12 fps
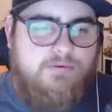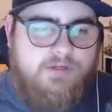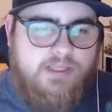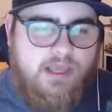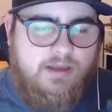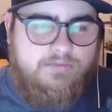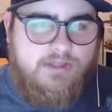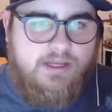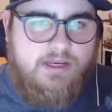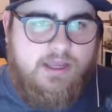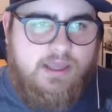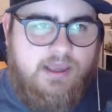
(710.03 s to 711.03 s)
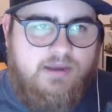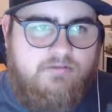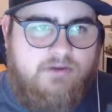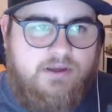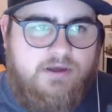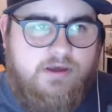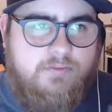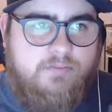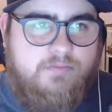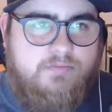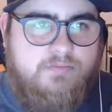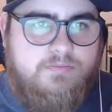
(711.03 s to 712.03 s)
when he hopped on, I have
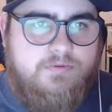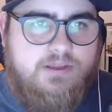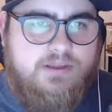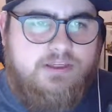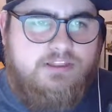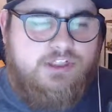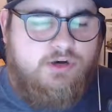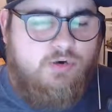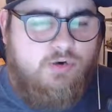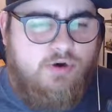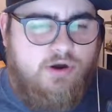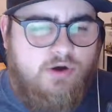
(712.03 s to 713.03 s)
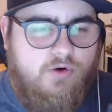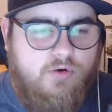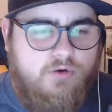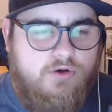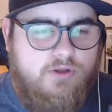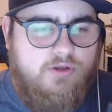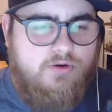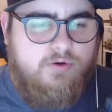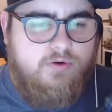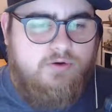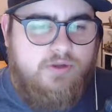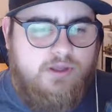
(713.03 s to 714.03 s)
I think it's a Ori.
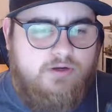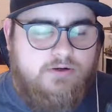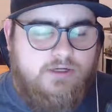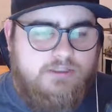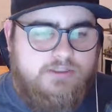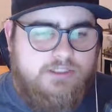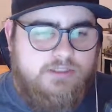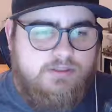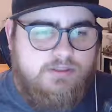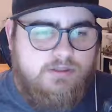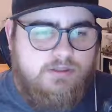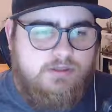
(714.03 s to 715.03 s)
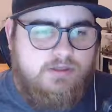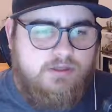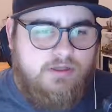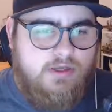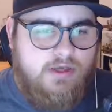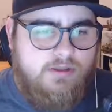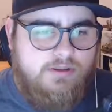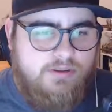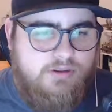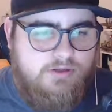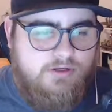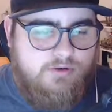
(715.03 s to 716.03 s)
I don't know how you say it. The
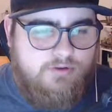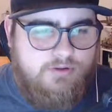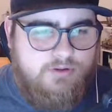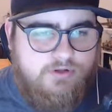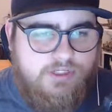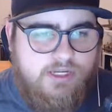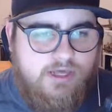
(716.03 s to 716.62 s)
$30